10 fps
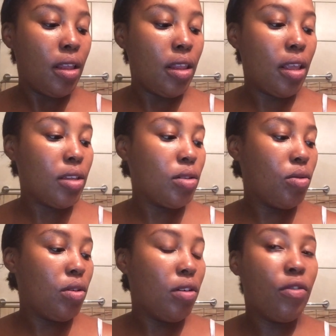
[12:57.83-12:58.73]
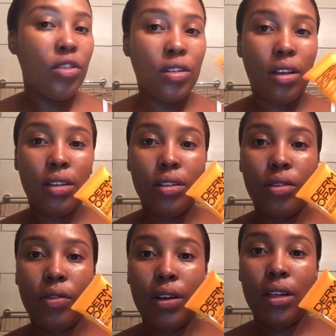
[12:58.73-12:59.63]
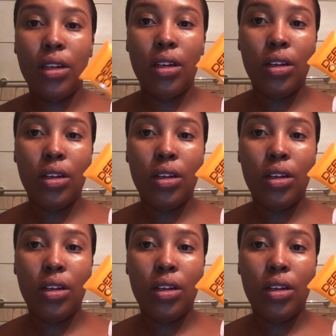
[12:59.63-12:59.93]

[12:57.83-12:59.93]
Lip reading: there's no need for sunscreen,